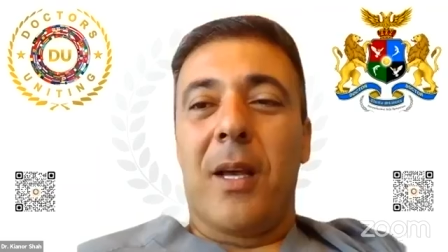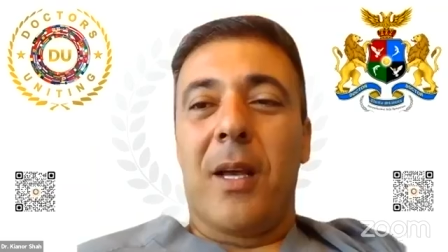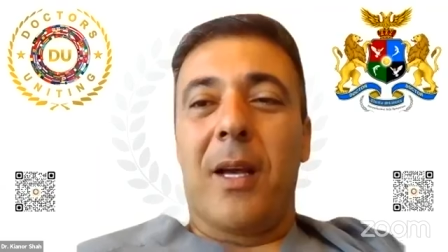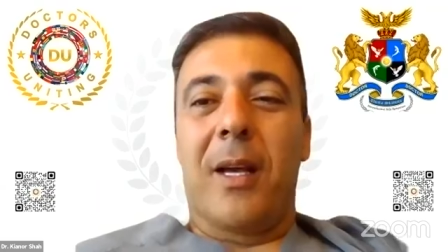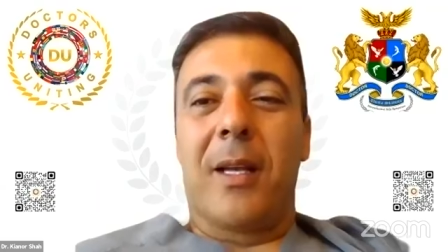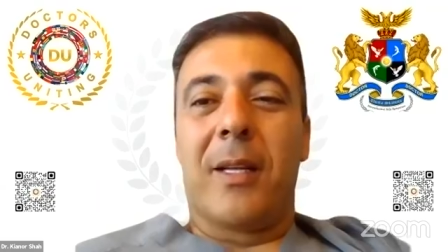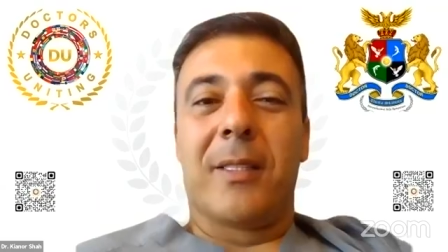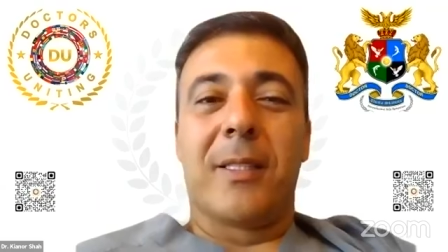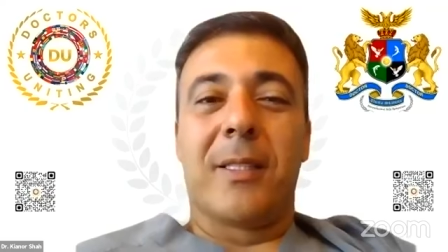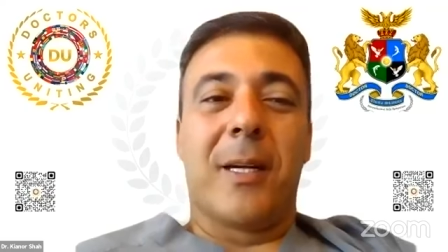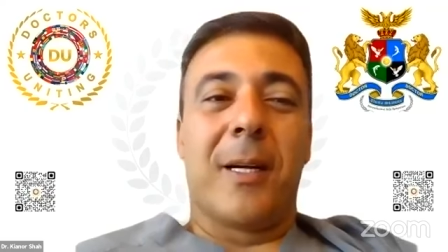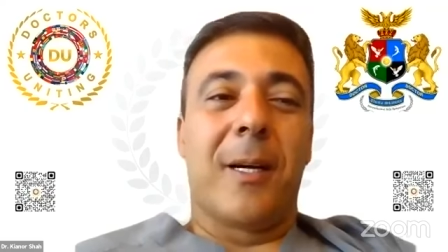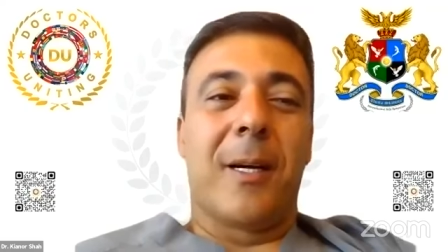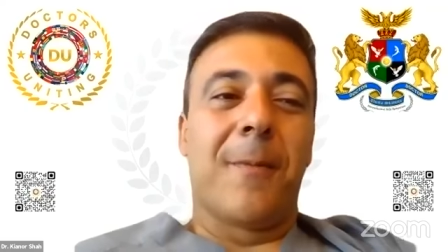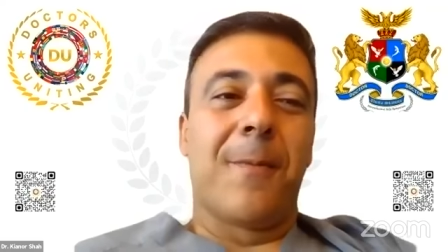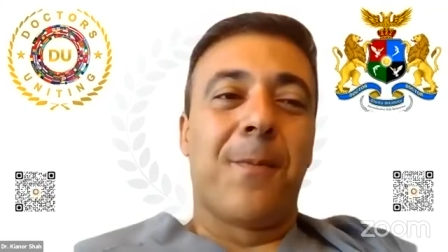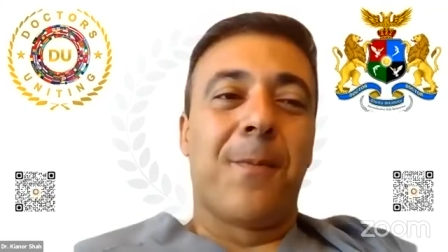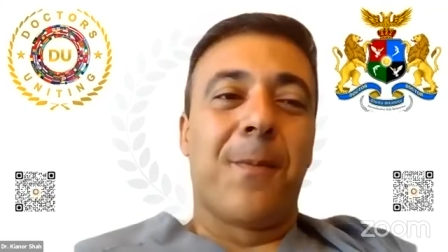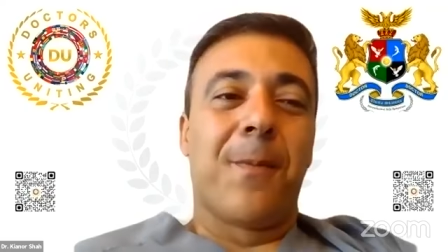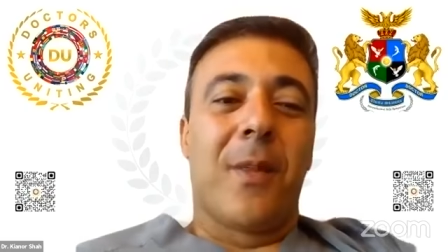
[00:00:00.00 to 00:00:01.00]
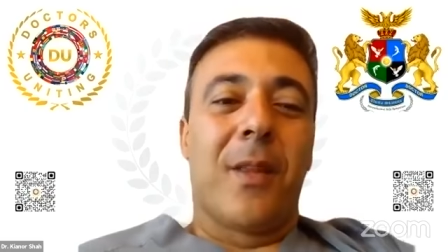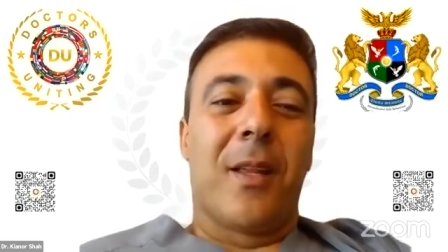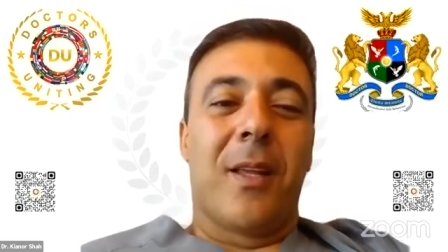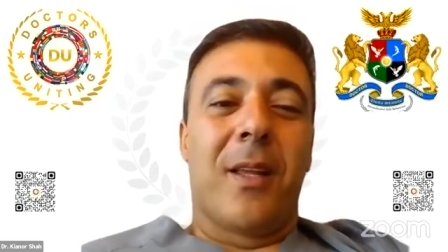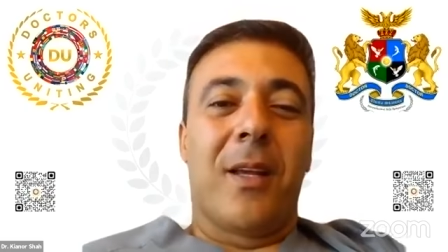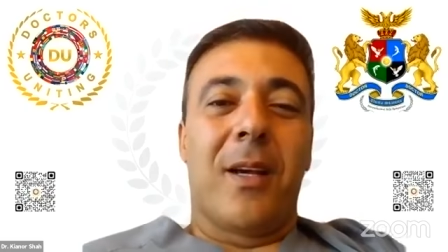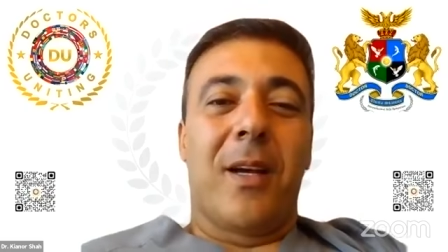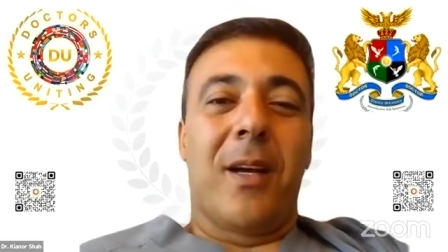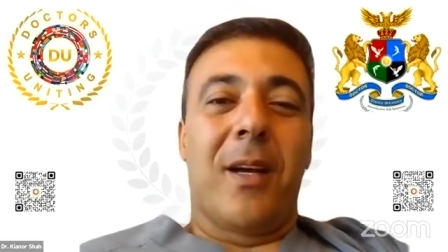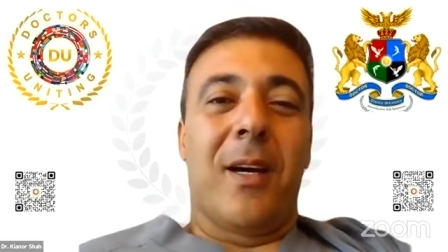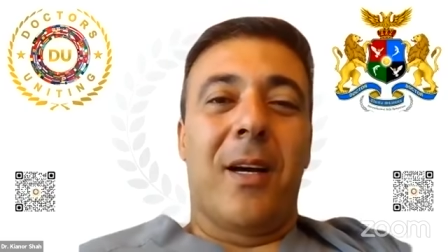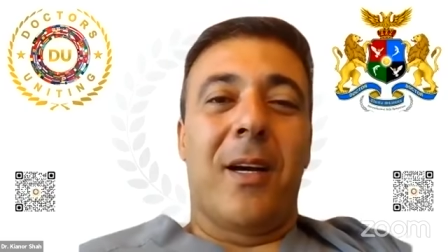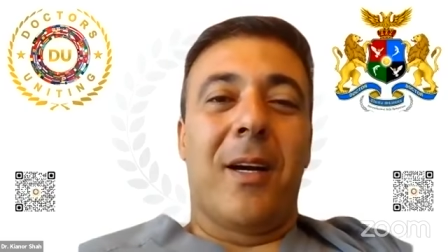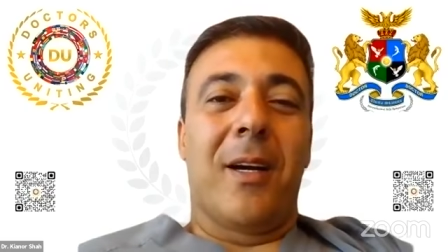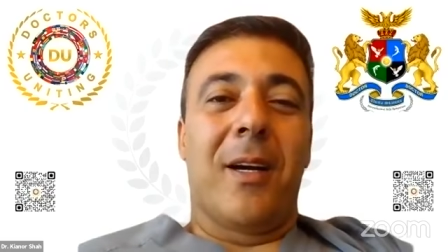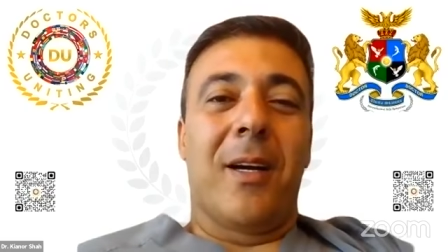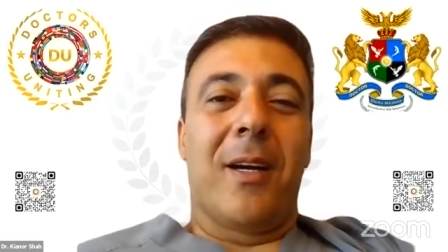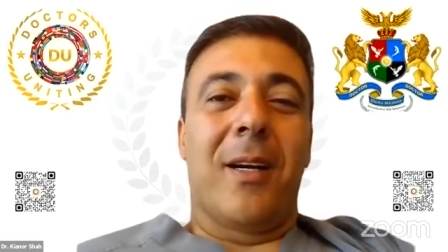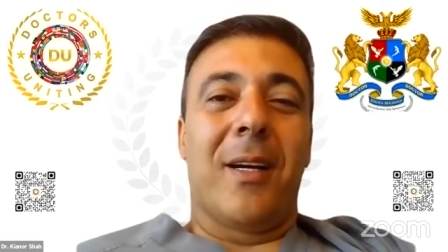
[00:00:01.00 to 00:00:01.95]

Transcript: And uh, uh,